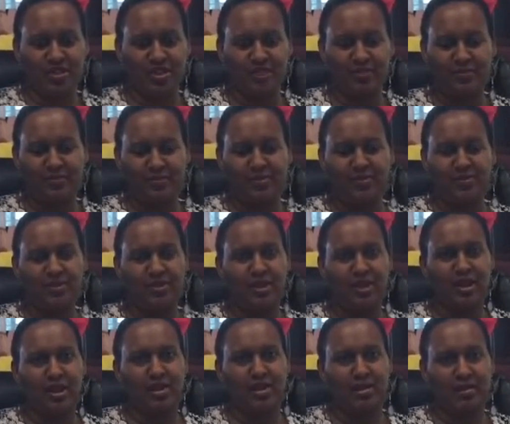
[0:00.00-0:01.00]
Facebook
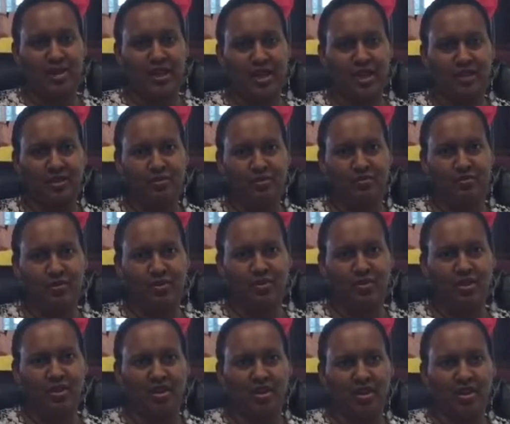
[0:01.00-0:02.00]
was not created
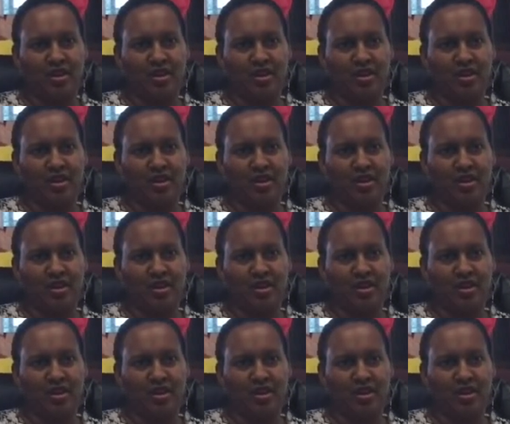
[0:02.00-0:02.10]
for